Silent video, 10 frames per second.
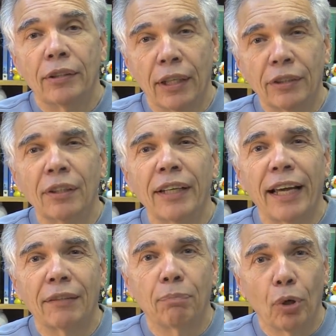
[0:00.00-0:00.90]
doesn't
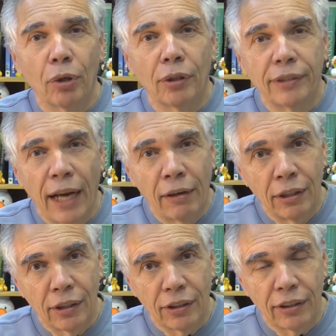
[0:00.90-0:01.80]
get broken down
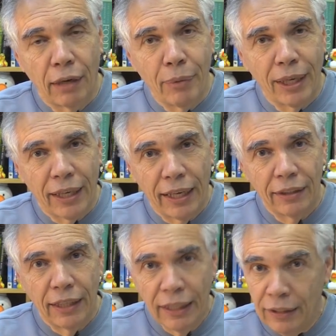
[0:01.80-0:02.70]
in the stomach
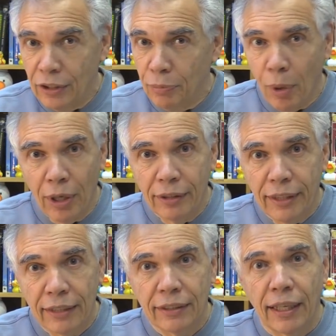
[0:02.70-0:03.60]
and in the small
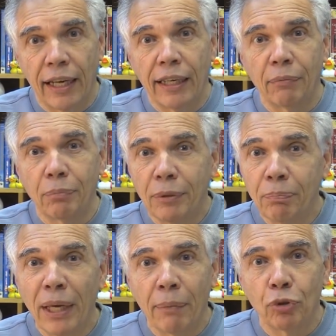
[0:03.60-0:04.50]
intestine and
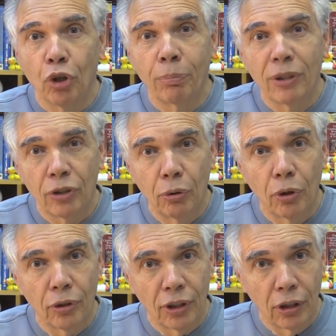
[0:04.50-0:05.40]
be absorbed as
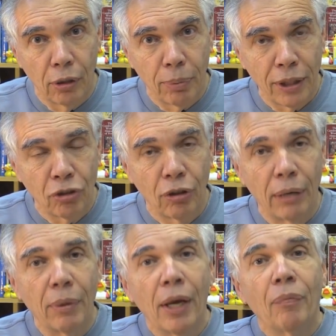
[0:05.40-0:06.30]
glucose into the
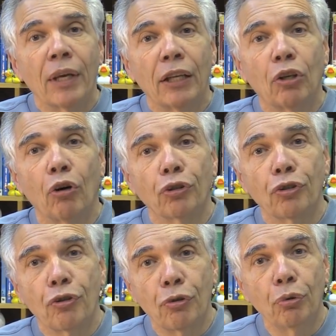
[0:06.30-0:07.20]
bloodstream. It goes
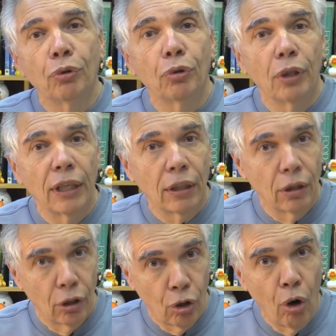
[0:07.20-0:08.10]
through to the
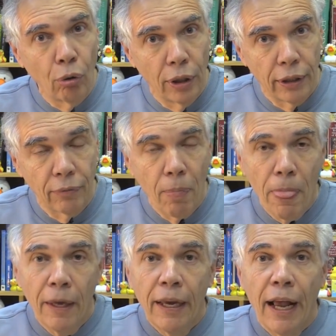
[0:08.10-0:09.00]
colon.
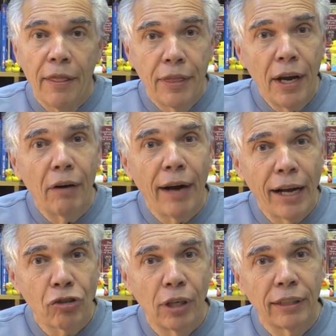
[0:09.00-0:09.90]
And there,
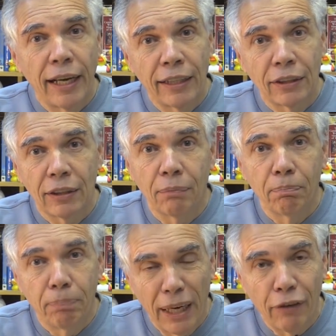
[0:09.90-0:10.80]
actually, it has
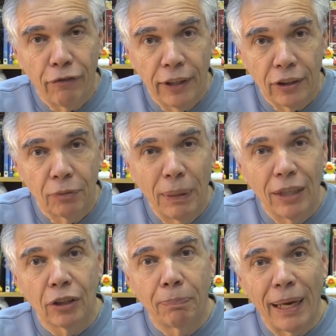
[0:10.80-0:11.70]
some benefits, because